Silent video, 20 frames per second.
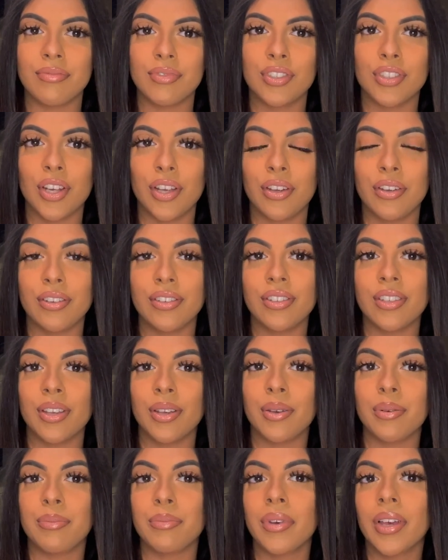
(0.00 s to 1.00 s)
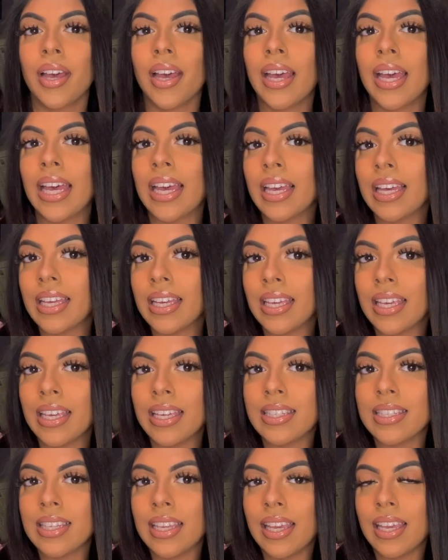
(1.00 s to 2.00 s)
show you some
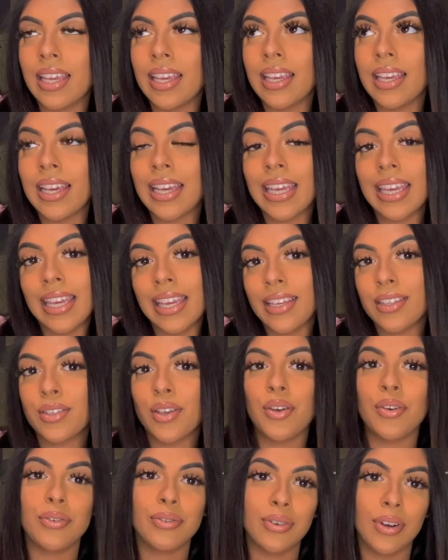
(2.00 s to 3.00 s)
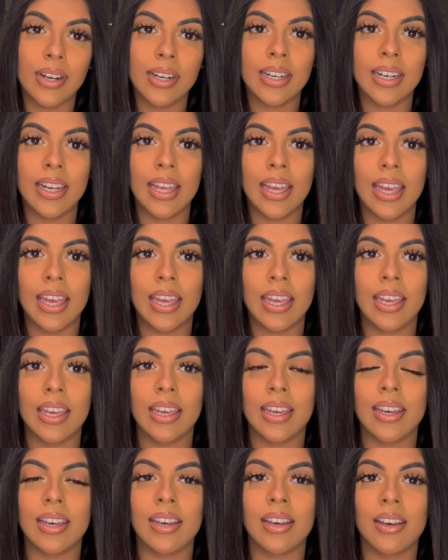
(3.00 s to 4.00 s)
easy keto
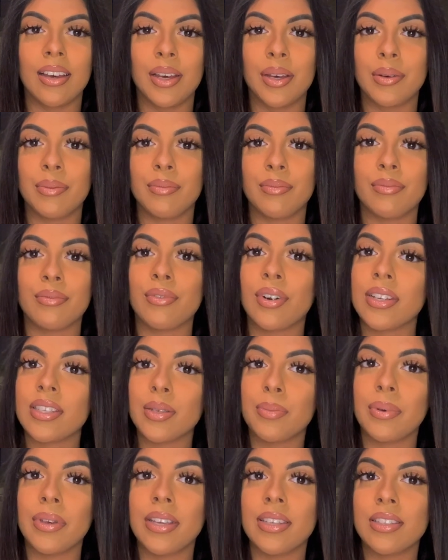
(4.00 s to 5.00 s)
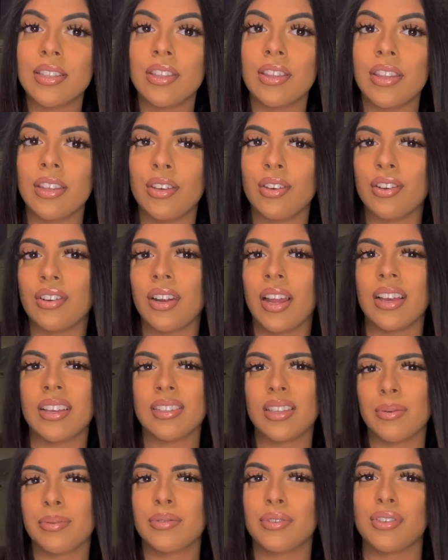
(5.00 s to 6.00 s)
friendly recipes that you can like
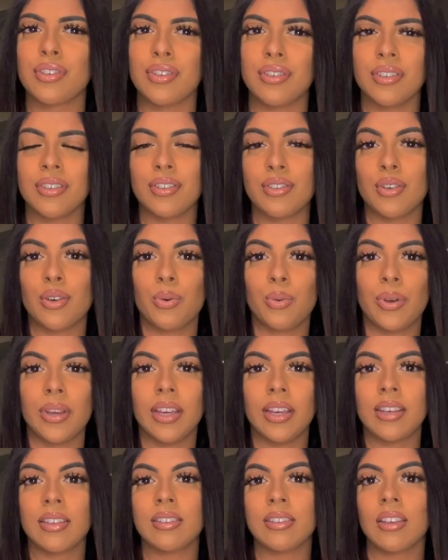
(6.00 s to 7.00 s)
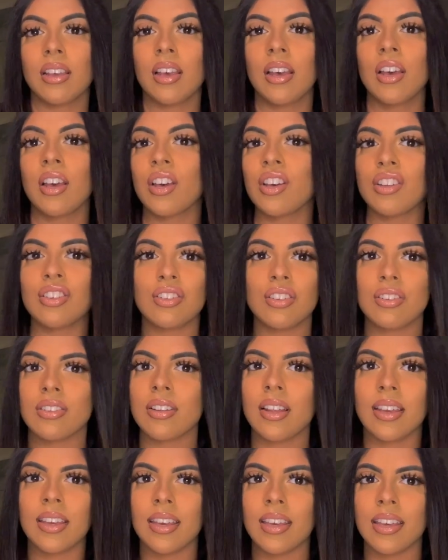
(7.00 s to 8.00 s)
substitute into your weeks.
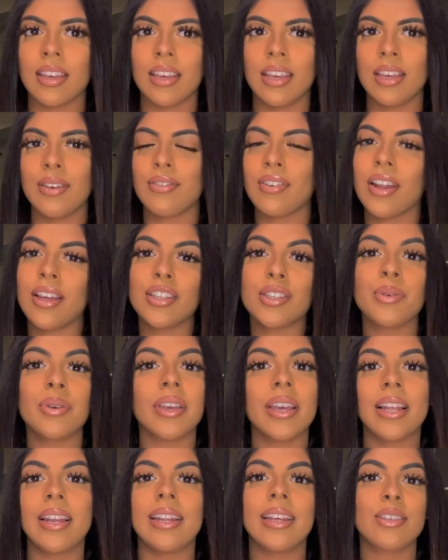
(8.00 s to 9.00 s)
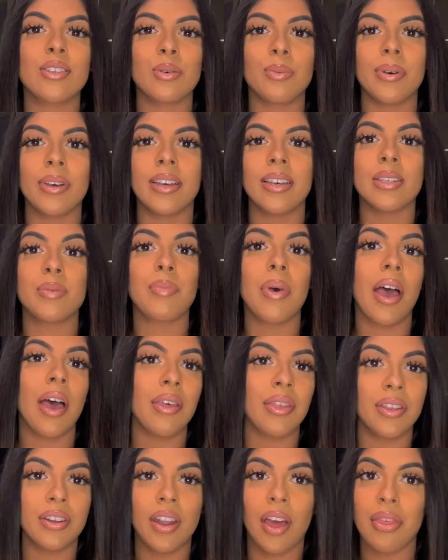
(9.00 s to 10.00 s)
Just like, even like doing it a little bit is
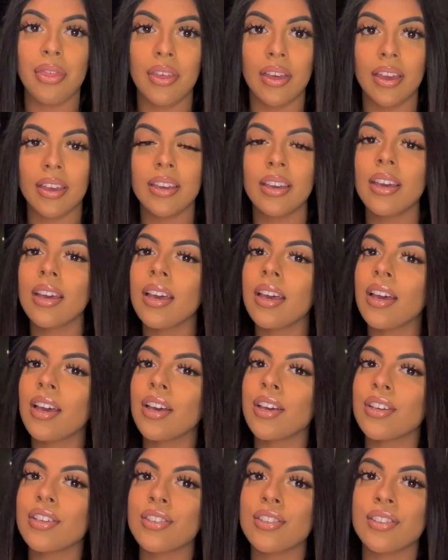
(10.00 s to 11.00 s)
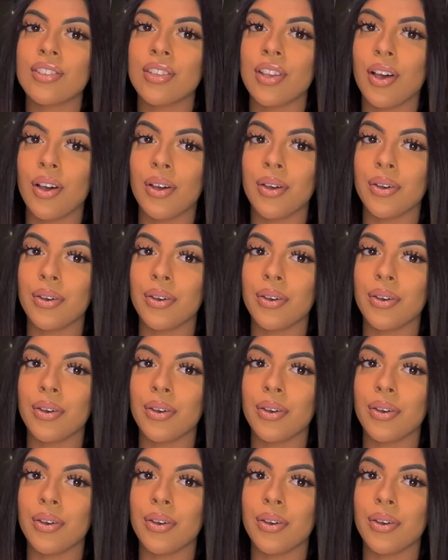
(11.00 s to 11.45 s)
better than nothing. So